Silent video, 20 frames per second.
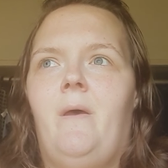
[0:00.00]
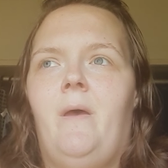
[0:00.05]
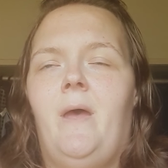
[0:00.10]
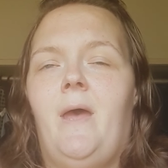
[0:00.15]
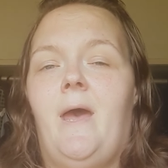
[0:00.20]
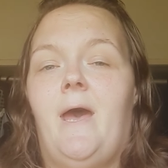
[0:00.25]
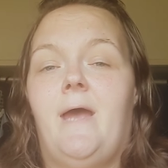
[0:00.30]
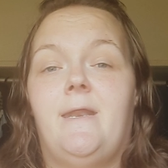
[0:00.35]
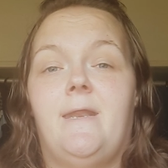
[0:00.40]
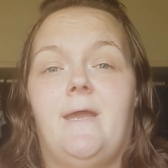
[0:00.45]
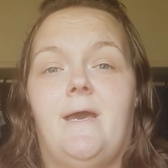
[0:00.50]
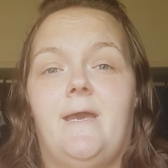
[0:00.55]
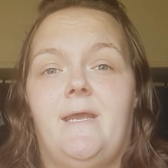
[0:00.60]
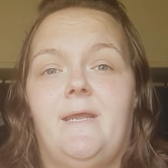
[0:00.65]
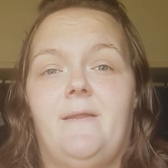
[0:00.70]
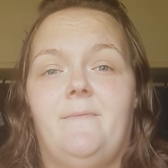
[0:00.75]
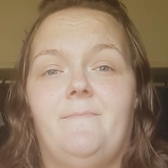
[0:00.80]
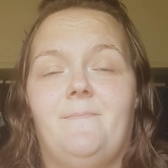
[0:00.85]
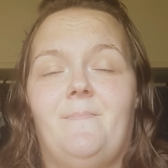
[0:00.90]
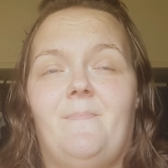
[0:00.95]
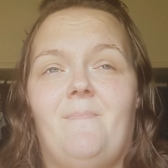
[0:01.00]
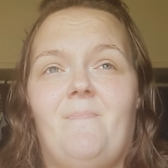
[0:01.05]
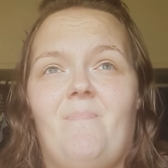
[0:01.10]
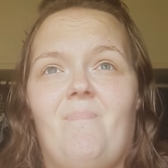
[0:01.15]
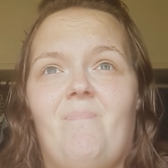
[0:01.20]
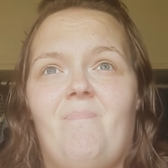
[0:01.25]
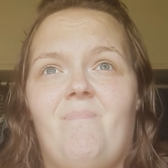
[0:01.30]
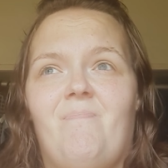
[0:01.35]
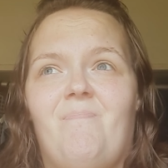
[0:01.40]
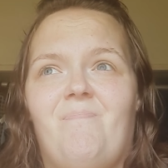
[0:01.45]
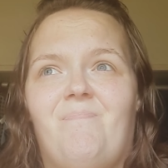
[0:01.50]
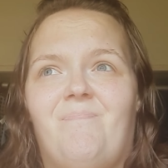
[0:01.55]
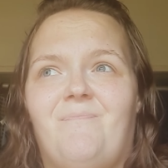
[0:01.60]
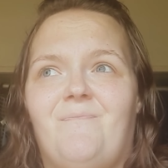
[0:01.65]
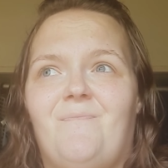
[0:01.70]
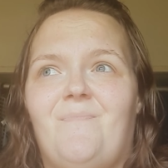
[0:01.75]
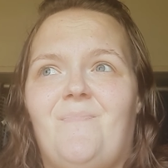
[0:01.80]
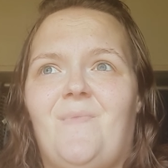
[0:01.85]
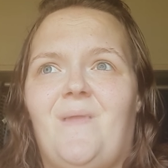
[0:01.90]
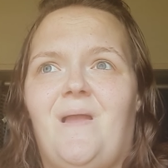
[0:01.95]
at night,
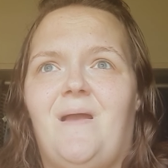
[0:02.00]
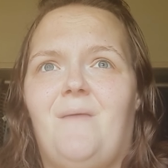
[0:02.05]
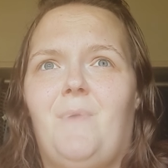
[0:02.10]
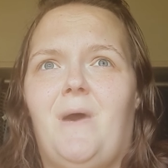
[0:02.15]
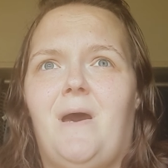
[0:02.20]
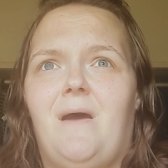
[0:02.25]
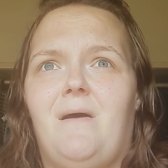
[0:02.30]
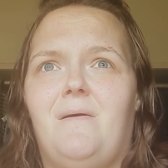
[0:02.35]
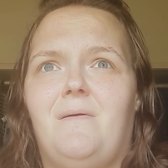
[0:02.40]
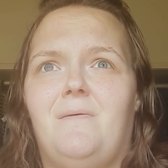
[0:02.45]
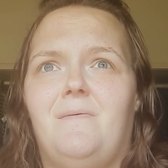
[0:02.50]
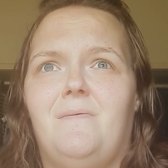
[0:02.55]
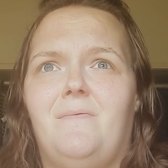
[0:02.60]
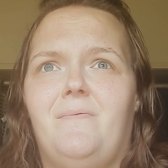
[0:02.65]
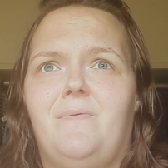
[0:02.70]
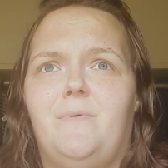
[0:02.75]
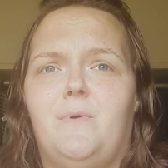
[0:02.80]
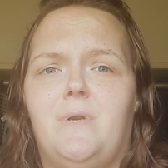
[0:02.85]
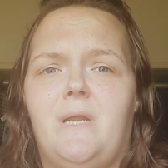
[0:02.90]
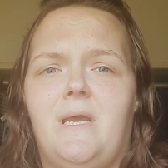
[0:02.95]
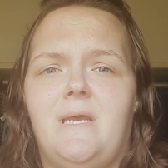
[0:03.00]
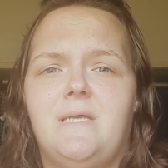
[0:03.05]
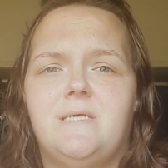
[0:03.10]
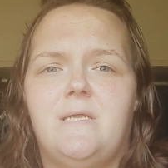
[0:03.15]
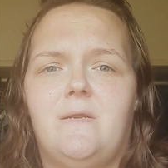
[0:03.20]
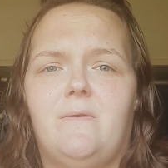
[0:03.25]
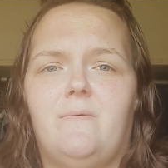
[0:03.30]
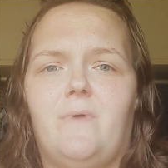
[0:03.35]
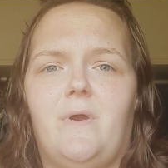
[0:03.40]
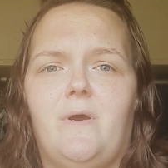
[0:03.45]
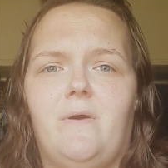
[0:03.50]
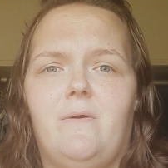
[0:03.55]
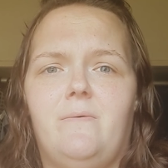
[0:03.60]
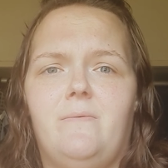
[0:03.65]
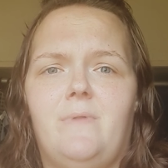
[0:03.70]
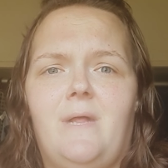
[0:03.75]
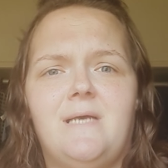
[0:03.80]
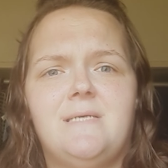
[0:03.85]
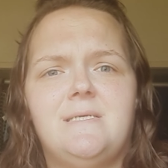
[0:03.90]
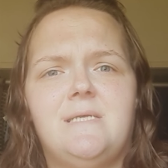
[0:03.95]
about 4 days in a row,
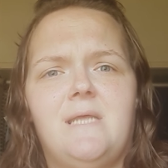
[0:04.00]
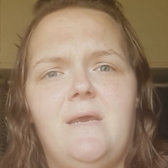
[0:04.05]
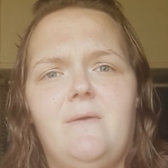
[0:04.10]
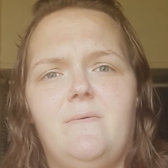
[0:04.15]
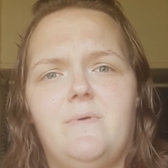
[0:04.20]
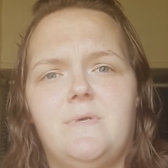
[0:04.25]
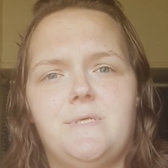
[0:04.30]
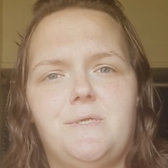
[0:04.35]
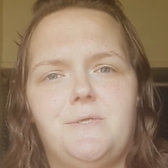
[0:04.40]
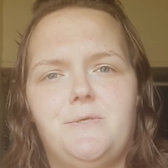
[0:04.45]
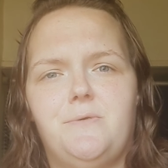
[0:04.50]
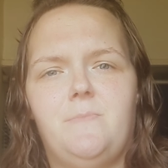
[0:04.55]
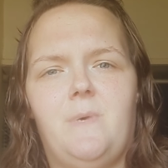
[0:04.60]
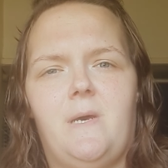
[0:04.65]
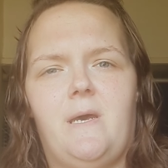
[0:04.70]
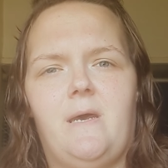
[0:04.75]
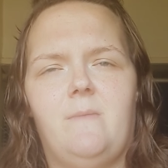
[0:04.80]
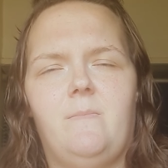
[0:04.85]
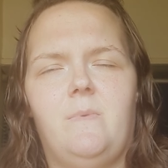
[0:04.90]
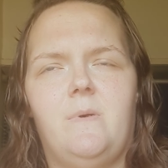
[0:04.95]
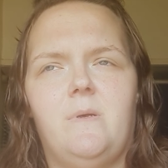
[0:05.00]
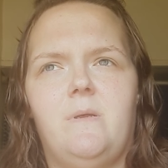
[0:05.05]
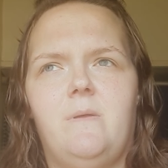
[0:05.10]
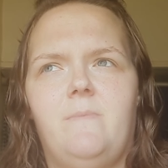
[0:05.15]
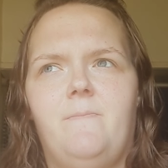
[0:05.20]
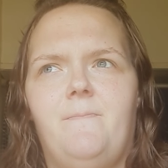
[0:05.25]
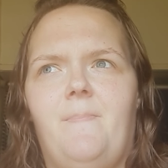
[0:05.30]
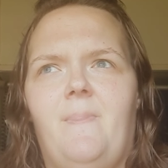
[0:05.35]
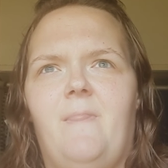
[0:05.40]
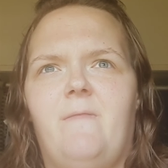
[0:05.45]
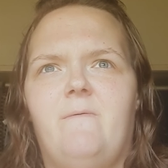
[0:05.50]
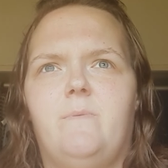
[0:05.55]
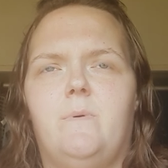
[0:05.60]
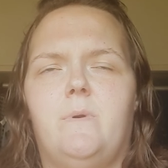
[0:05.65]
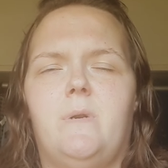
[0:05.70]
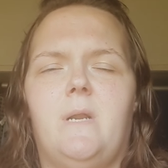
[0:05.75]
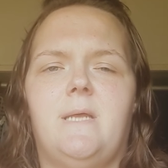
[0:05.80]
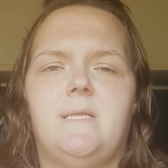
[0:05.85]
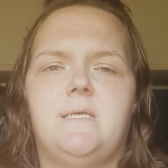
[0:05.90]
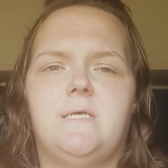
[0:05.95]
last night wasn't too bad, but 4
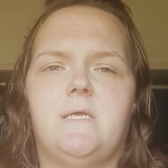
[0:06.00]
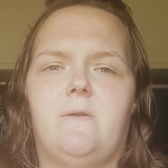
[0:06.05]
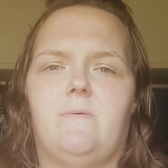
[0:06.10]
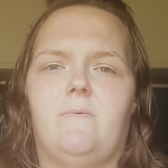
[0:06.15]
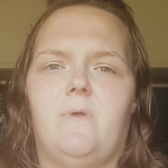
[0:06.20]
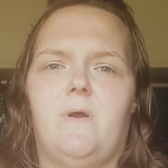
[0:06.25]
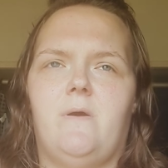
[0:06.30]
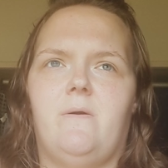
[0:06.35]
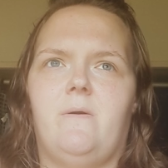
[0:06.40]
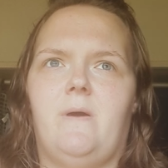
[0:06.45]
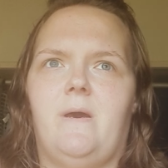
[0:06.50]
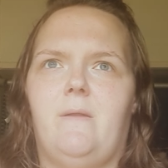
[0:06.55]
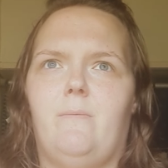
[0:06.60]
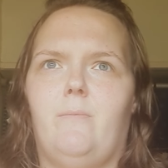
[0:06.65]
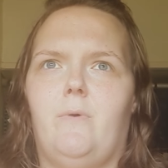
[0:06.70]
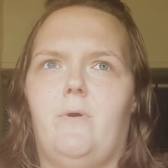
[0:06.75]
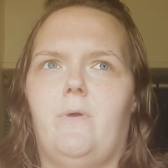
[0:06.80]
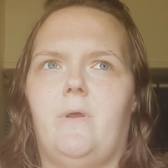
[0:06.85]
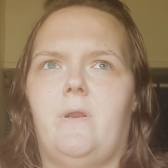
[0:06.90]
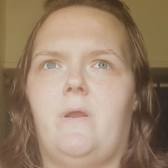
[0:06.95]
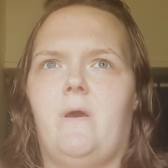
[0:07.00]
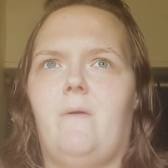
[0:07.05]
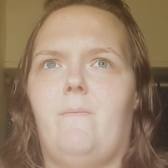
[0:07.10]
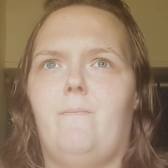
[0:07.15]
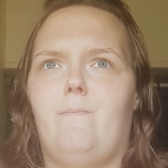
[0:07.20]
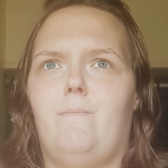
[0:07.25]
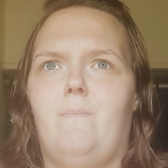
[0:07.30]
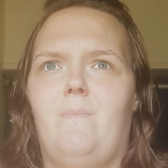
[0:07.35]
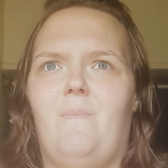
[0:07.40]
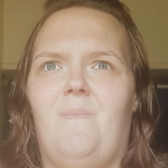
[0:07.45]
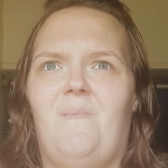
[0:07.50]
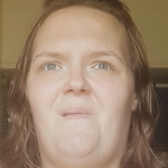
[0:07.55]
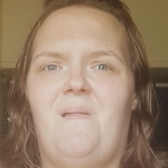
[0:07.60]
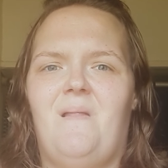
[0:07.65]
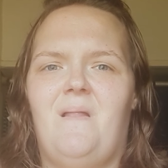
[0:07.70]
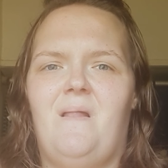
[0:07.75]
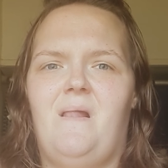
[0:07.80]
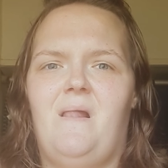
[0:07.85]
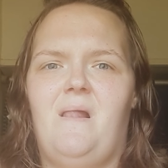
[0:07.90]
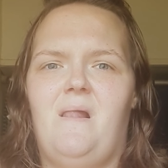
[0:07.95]
nights in a row I had woken up
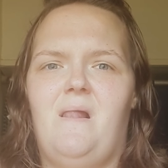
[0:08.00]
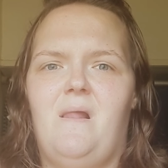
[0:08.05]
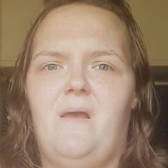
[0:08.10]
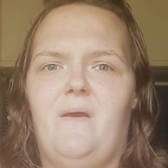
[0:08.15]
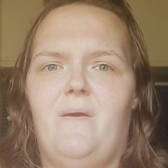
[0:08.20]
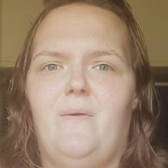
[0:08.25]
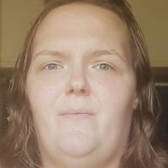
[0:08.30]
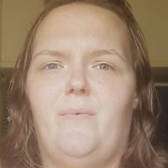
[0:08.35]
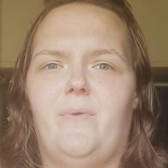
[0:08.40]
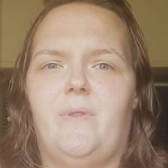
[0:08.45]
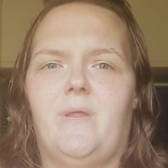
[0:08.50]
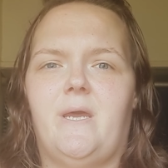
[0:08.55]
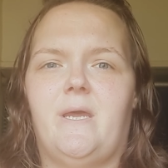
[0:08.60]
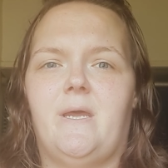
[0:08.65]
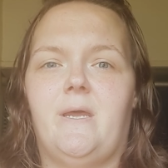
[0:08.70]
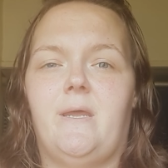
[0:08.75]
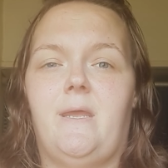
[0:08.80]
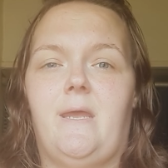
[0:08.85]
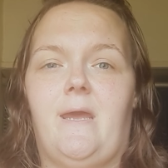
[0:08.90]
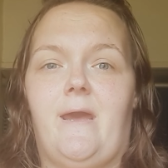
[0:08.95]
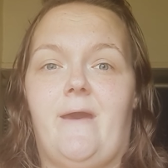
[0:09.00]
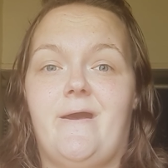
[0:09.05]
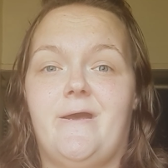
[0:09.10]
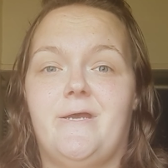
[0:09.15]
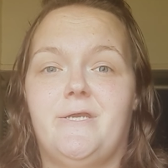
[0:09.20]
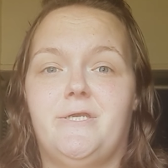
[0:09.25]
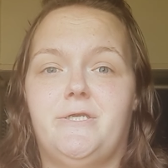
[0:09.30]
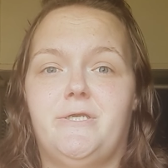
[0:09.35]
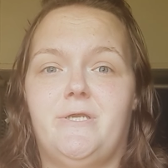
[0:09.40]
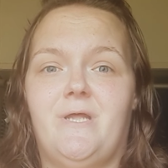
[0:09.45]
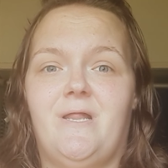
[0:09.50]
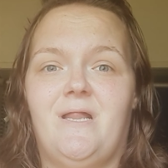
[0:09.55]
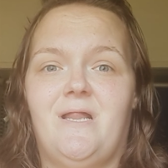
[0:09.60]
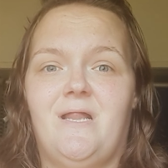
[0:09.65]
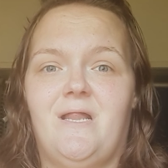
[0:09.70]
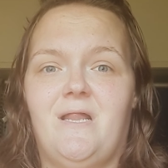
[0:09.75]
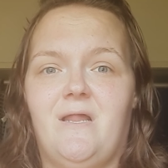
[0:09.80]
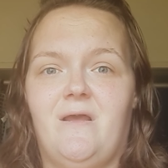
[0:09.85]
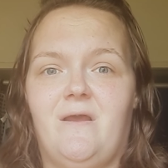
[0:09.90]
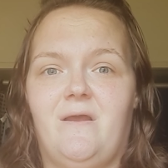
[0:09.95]
with like a gash
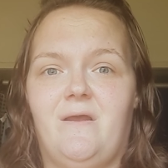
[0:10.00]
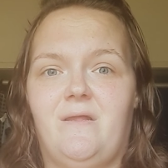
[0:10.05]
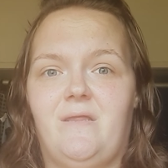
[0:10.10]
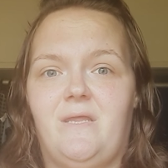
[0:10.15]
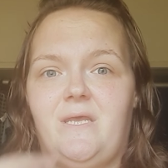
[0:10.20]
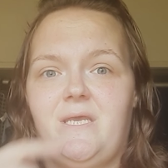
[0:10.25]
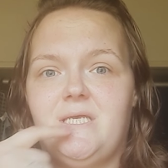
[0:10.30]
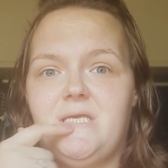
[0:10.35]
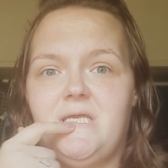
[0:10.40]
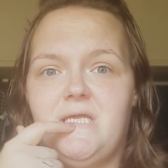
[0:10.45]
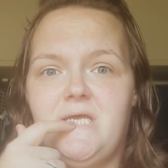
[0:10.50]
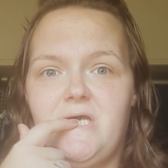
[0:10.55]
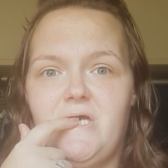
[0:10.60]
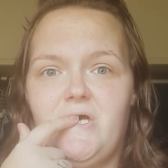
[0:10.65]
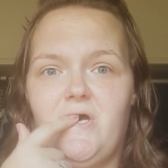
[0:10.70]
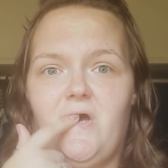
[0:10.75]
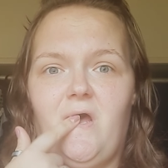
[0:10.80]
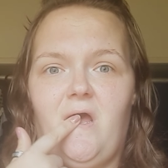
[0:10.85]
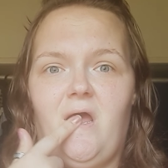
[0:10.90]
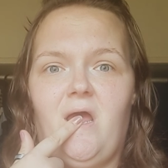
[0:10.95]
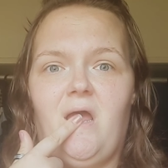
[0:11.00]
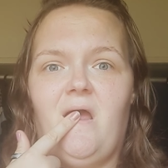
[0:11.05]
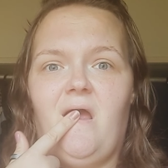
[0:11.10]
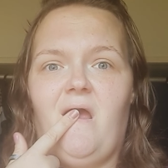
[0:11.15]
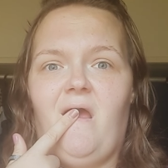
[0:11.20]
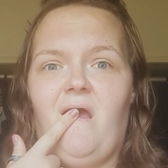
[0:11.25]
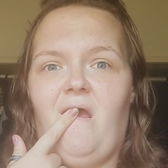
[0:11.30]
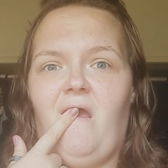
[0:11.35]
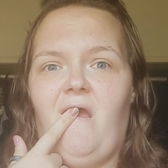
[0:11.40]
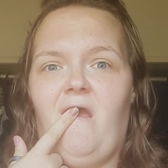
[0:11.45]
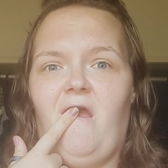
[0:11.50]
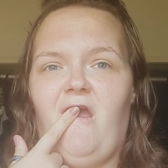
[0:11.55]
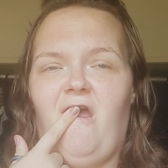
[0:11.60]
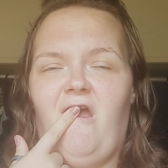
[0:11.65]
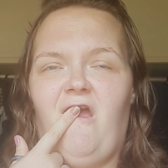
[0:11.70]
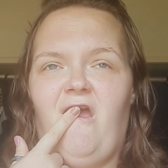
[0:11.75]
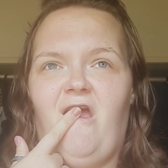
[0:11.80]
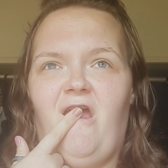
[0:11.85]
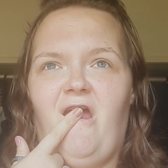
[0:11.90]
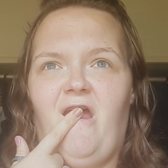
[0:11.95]
in these 2.
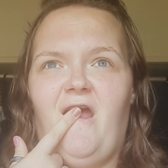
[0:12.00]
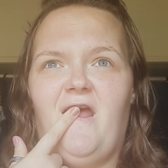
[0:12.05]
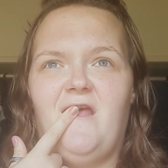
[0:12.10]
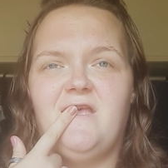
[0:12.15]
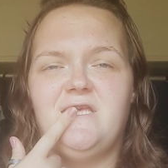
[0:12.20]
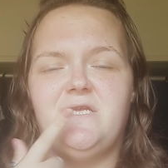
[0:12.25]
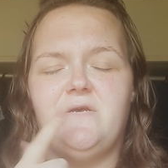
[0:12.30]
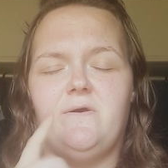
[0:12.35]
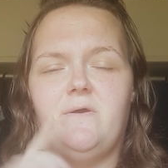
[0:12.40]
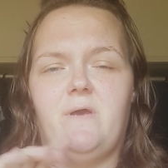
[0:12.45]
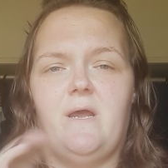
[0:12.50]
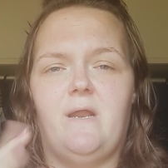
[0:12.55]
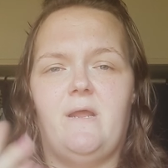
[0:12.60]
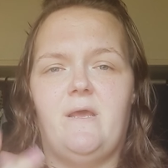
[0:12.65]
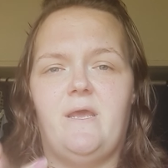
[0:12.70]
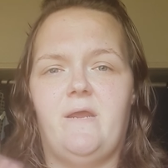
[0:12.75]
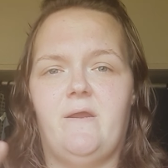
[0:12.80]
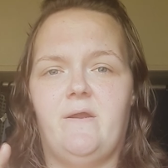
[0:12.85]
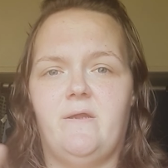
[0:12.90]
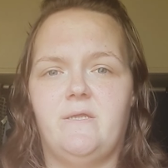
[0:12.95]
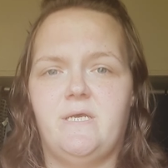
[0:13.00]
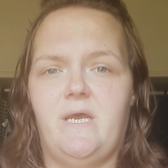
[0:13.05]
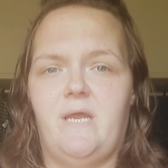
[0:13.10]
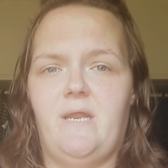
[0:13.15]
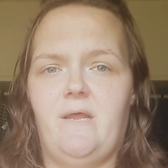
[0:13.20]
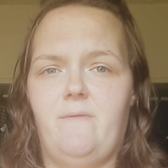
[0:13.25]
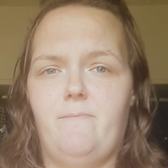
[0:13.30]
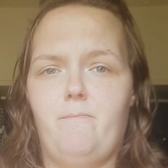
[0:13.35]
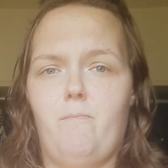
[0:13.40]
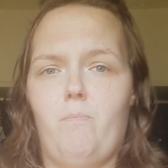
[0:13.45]
And it's still kind of irritated